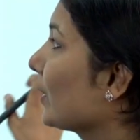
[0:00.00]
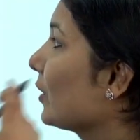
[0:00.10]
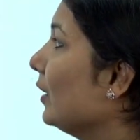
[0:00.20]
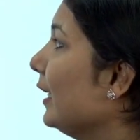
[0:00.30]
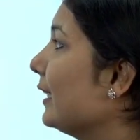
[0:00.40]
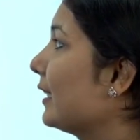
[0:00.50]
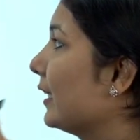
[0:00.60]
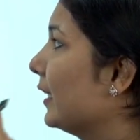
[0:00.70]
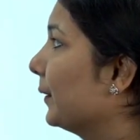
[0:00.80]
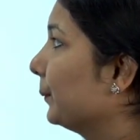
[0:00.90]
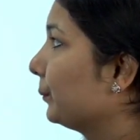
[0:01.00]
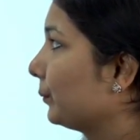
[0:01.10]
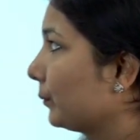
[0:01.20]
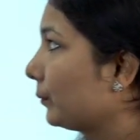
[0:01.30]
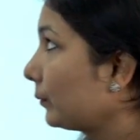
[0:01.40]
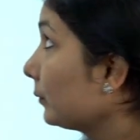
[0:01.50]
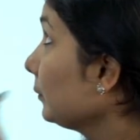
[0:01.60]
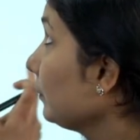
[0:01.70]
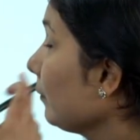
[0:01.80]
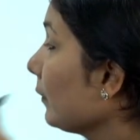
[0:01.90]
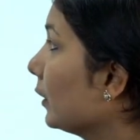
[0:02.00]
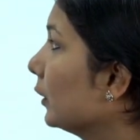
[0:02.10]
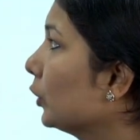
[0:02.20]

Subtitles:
So let's see the